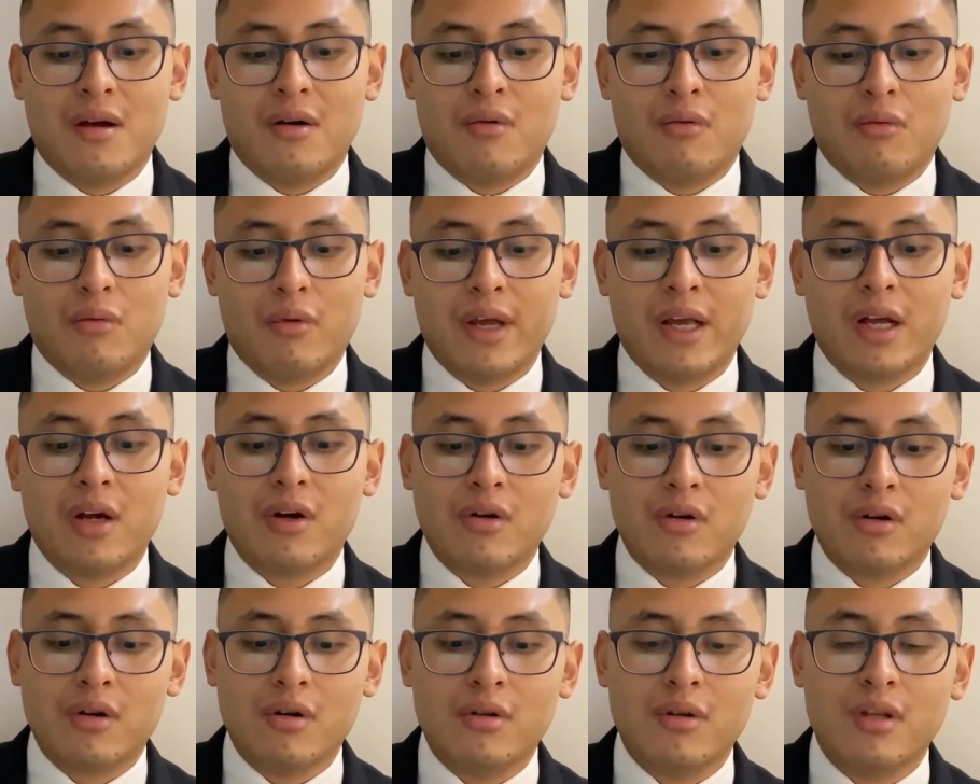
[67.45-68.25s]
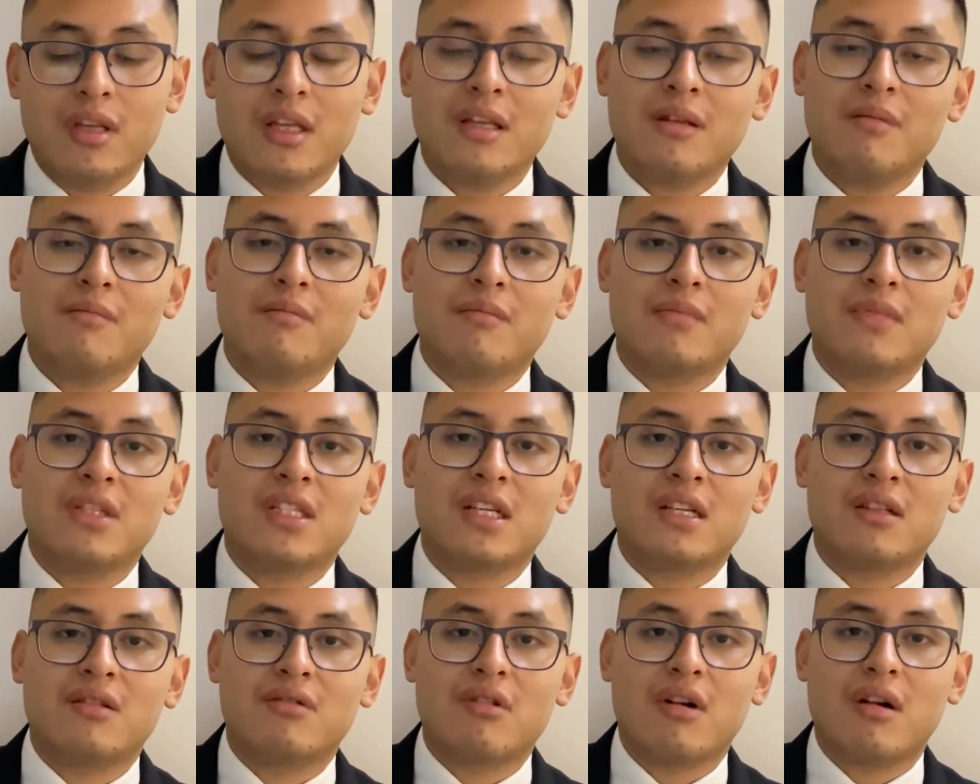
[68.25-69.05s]
We concluded
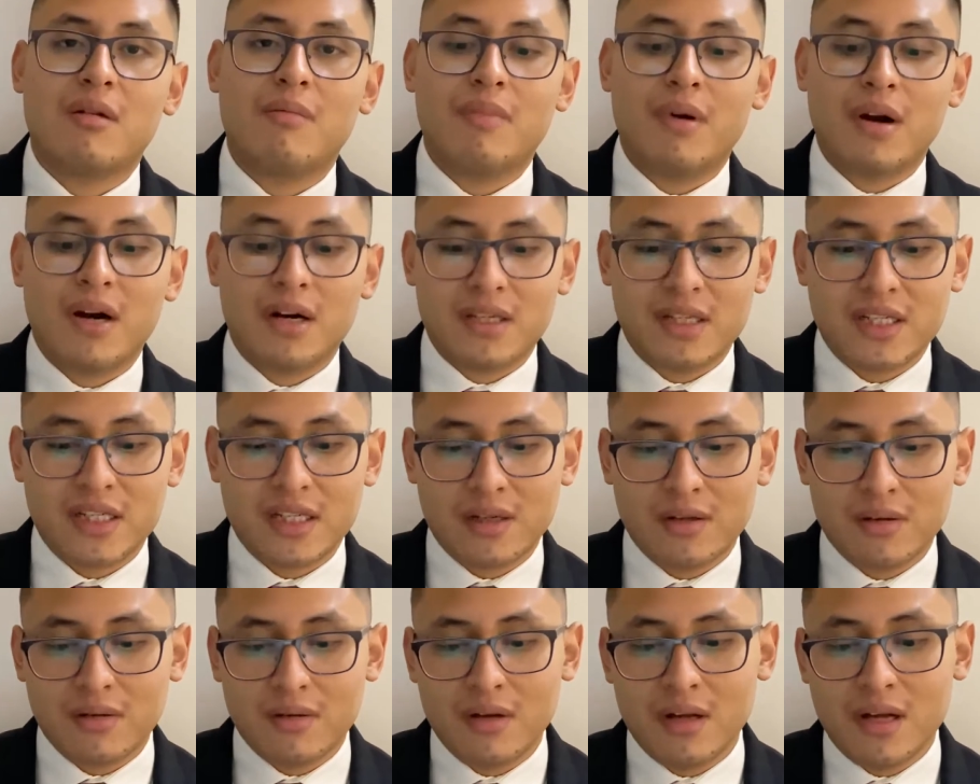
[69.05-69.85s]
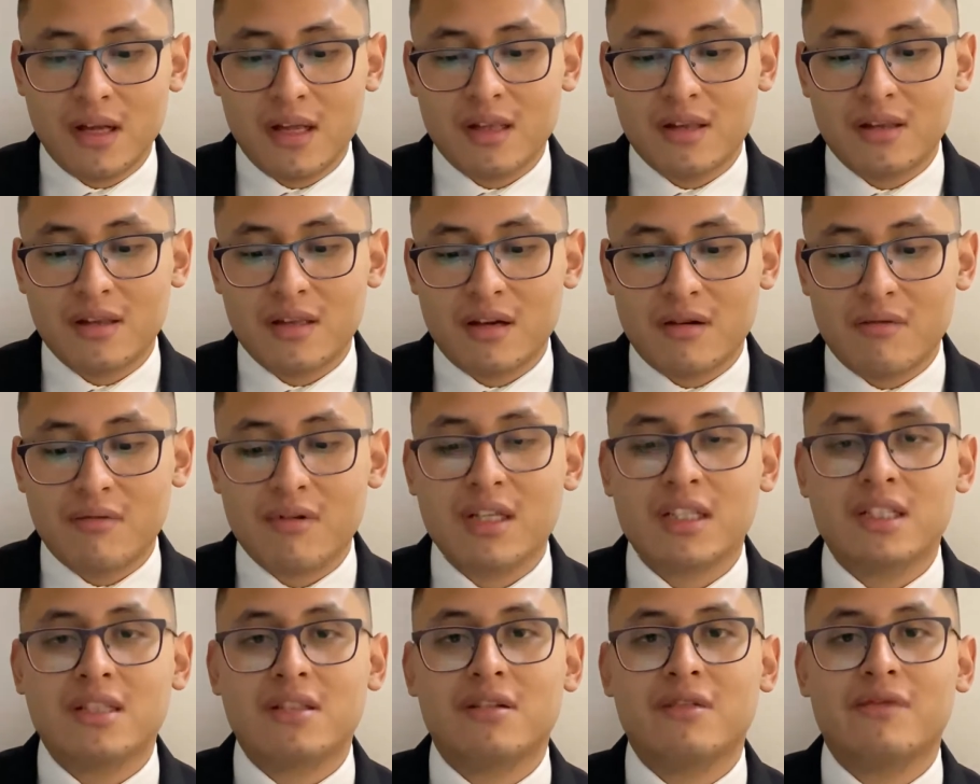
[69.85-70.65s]
central vertigo. The
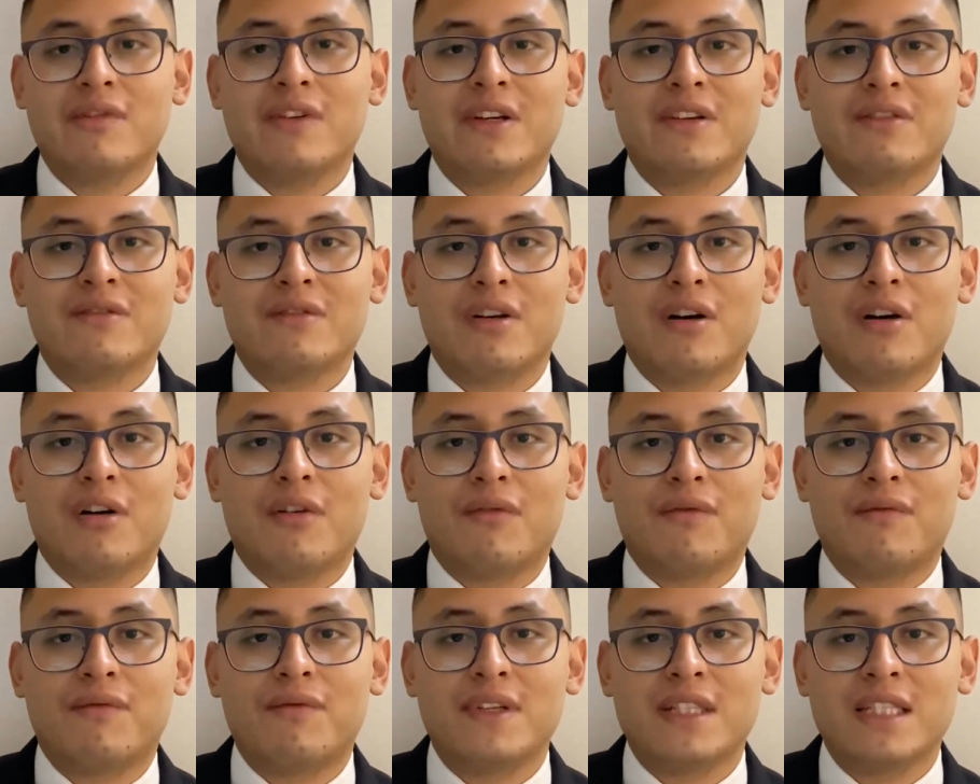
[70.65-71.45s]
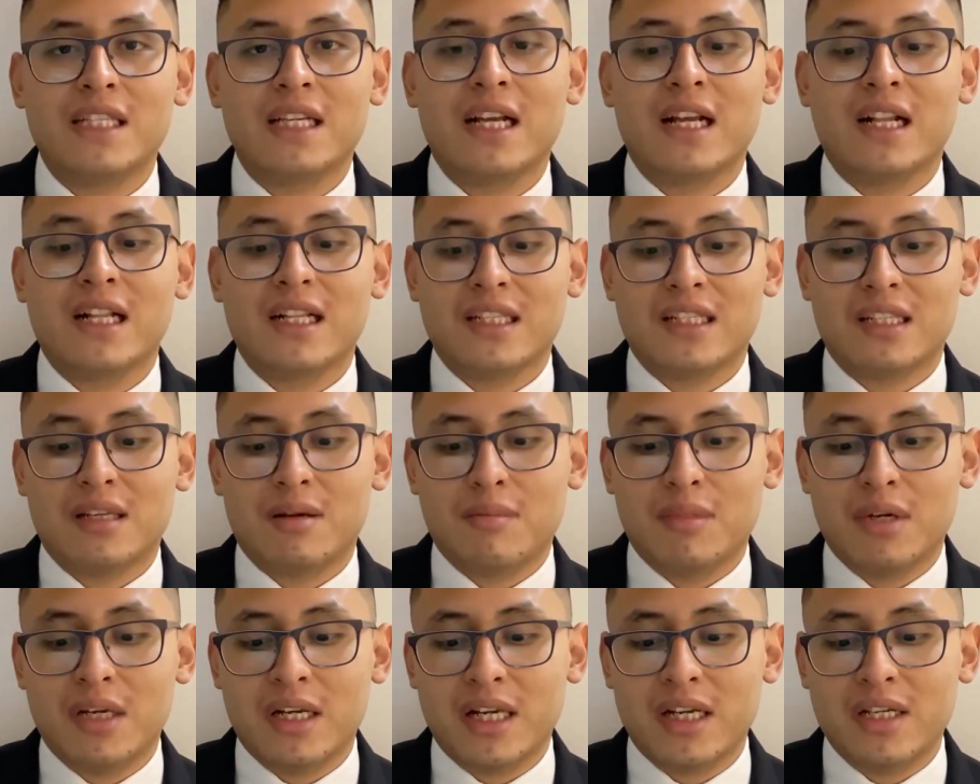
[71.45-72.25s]
rest of physical
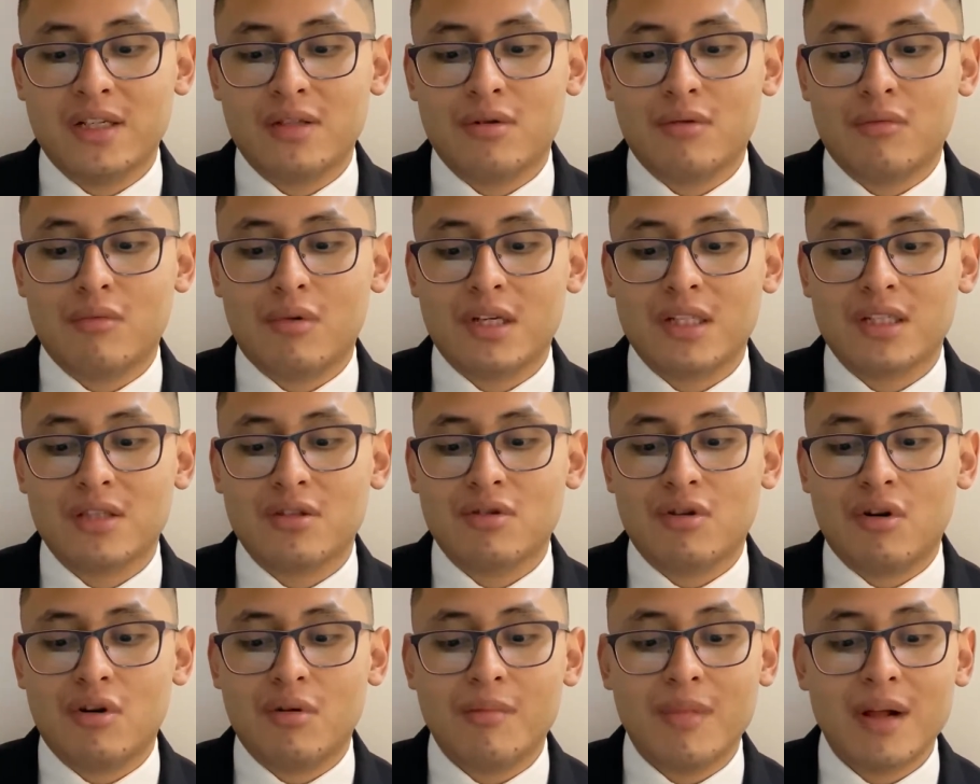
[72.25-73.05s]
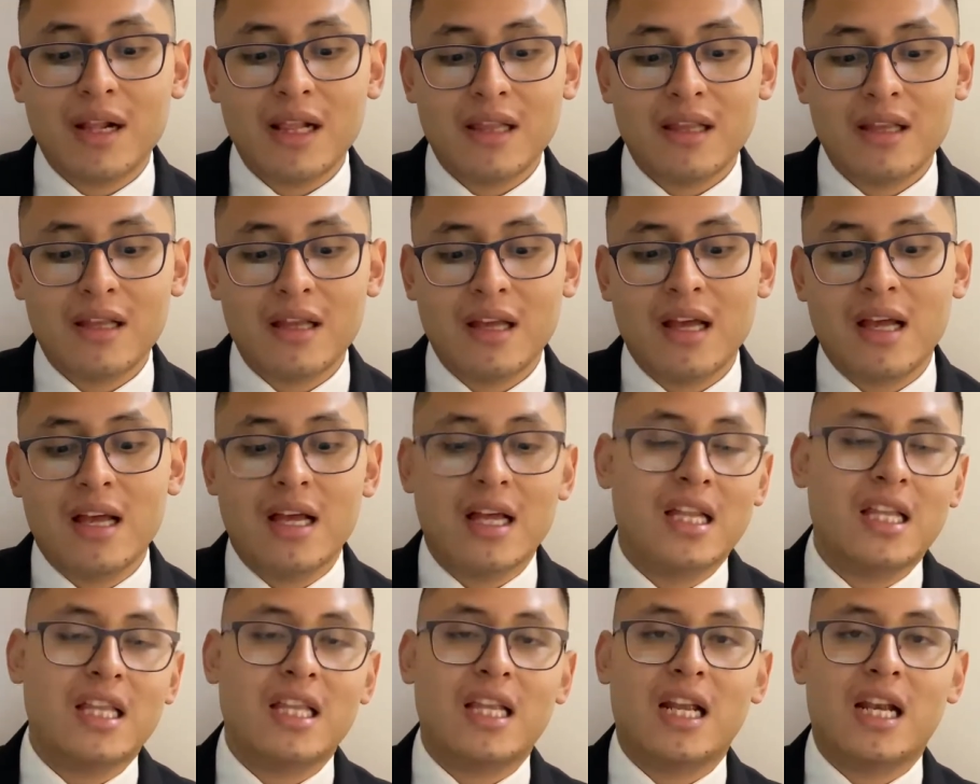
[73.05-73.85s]
examination was normal.
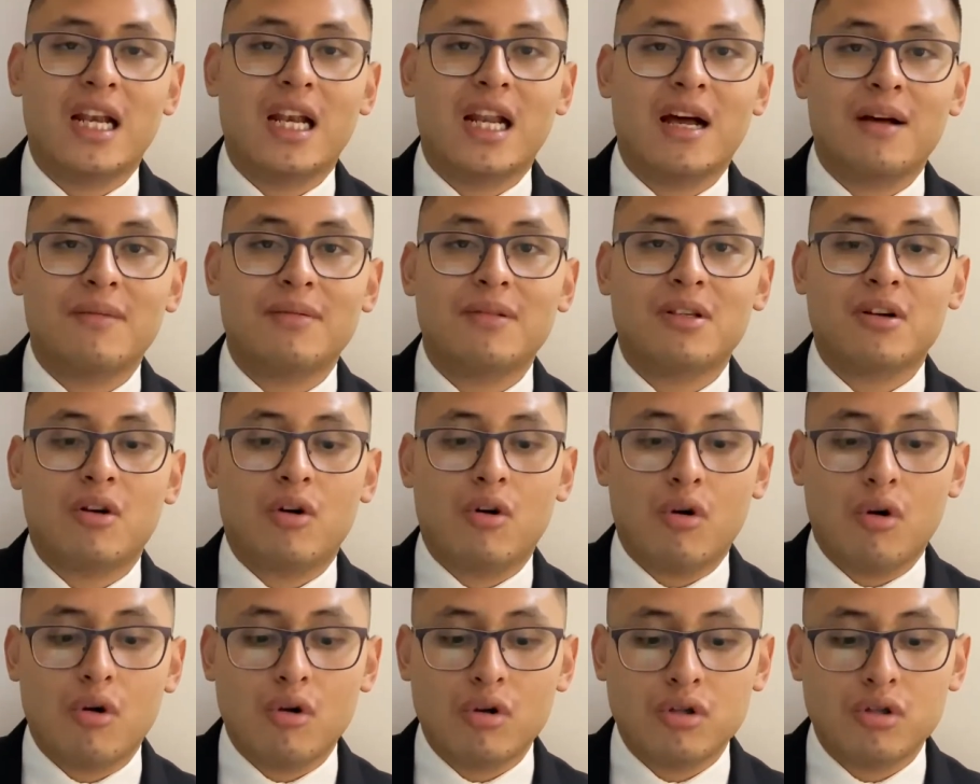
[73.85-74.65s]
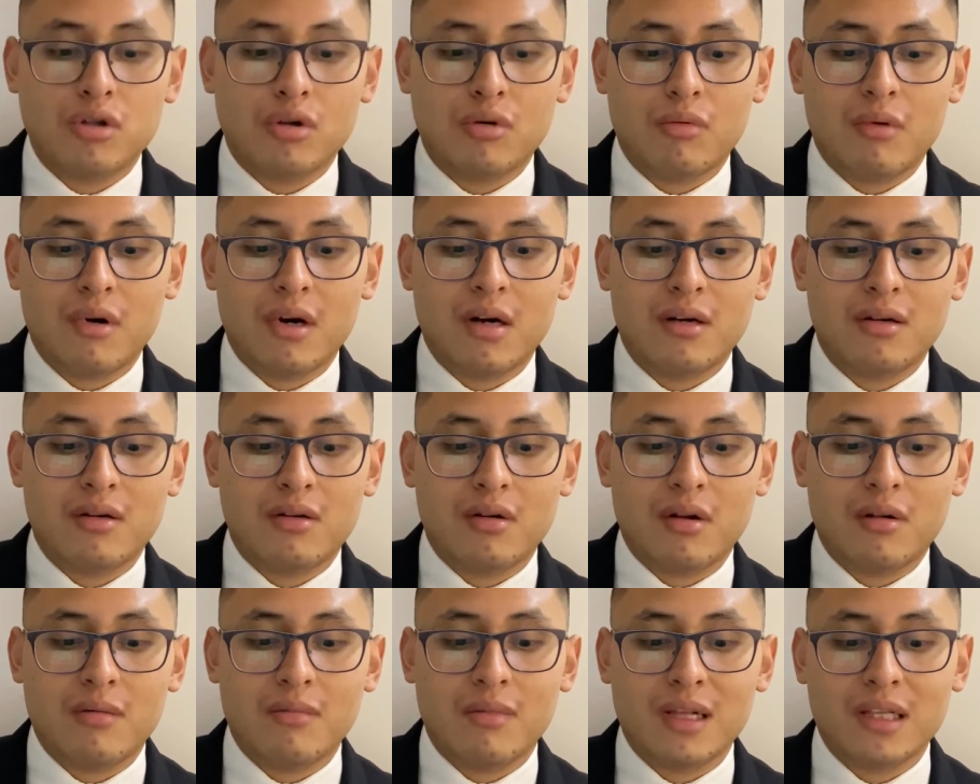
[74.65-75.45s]
The labs also were
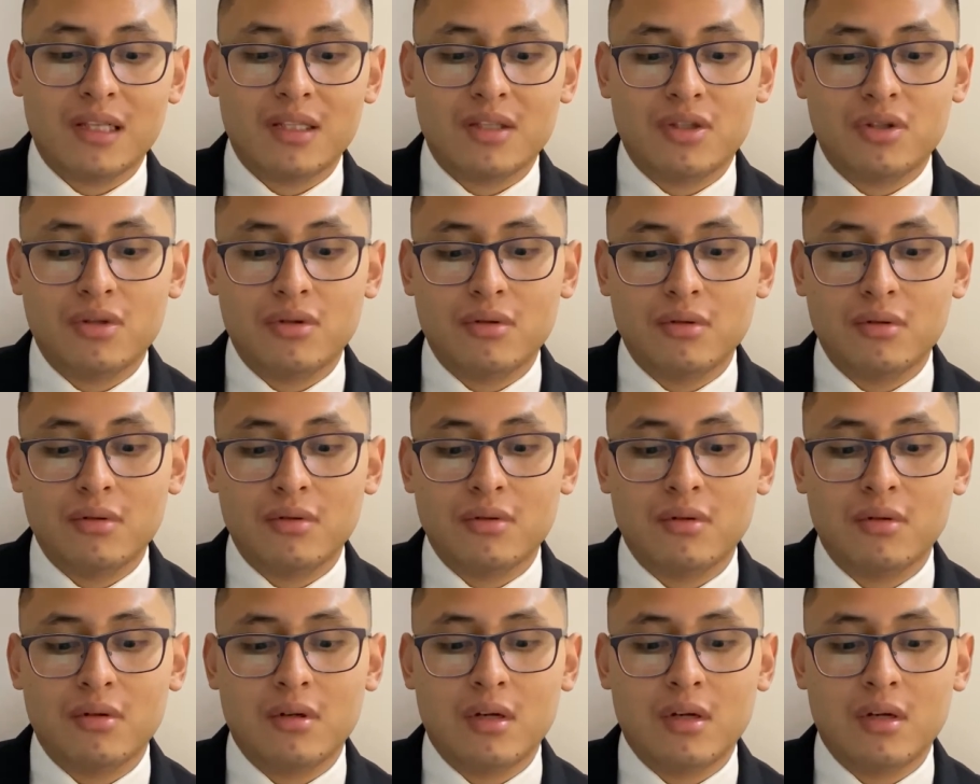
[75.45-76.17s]
normal too.